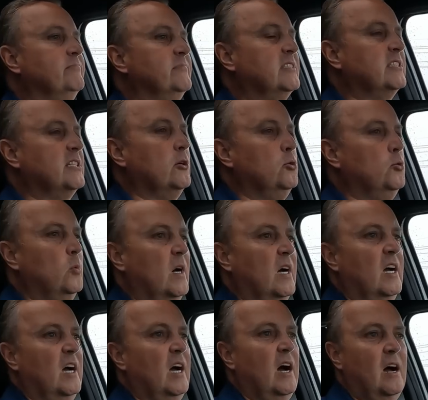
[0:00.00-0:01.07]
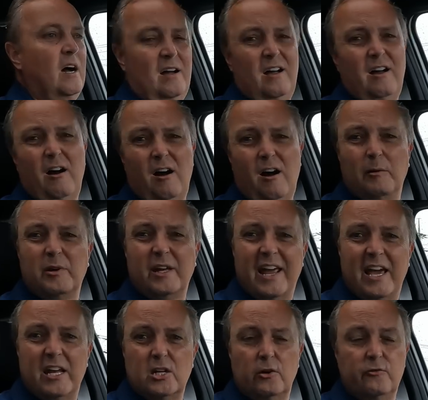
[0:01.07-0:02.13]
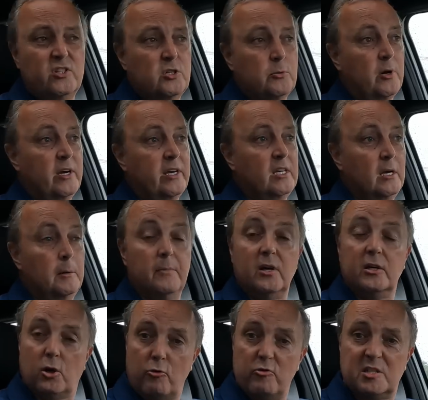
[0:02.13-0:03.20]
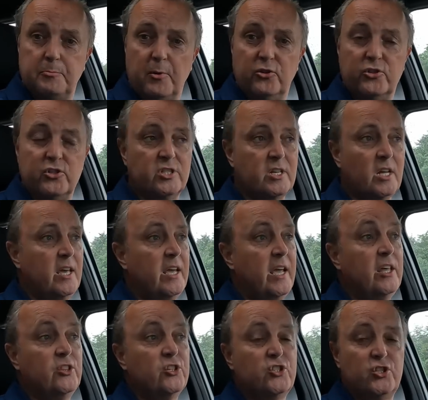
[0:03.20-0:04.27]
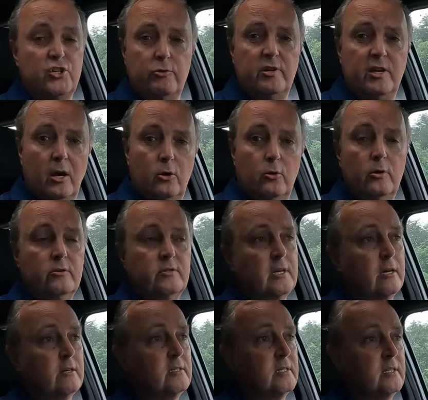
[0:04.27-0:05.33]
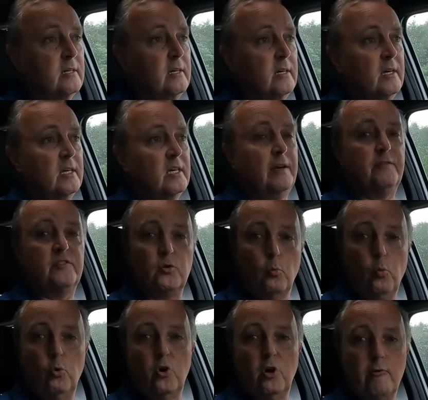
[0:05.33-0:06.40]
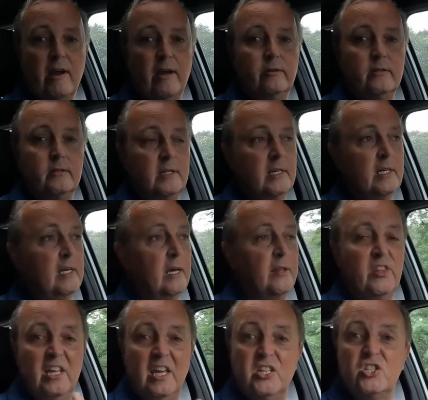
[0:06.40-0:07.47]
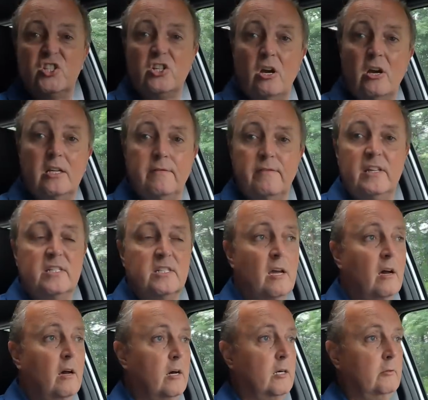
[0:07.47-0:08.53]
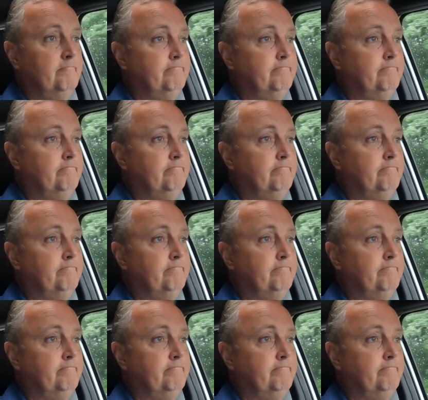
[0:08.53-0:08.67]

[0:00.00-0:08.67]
So I'm going to hand over to my correspondent in the studio, who's going to give us a walk around the inside of this car.